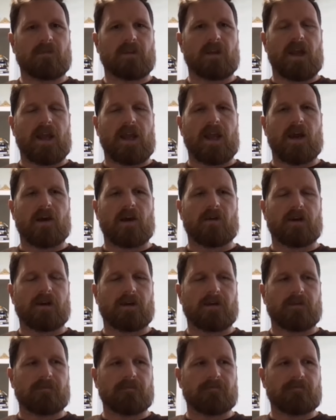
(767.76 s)

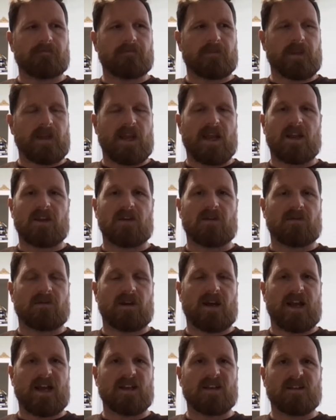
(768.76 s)
how
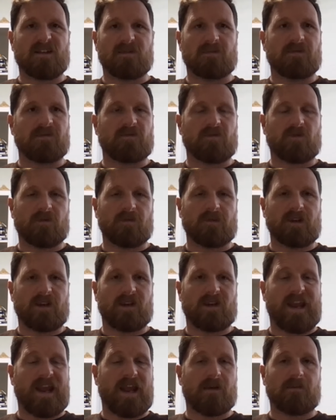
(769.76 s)
your ads are performing
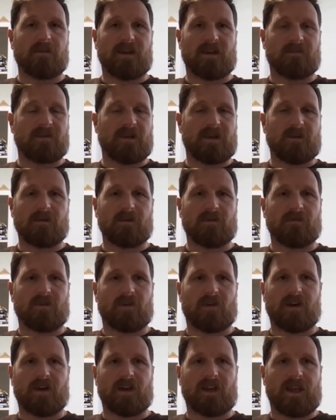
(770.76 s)
and how people are
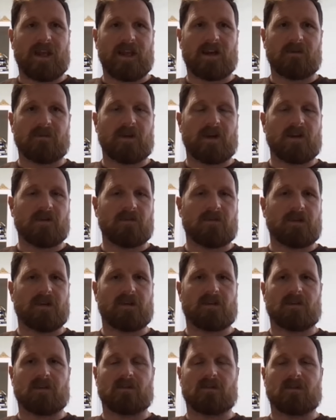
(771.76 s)
finding out about your
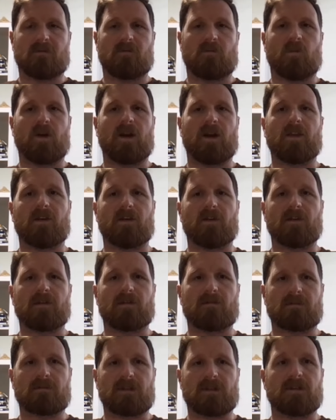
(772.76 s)
business and where those
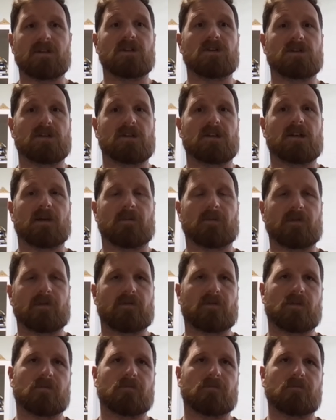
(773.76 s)
decisions are coming
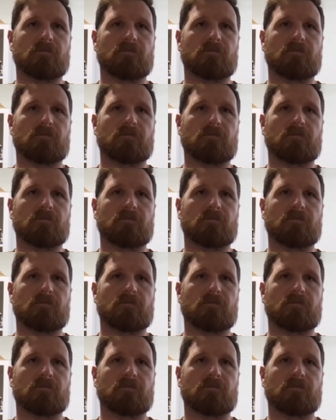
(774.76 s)
from.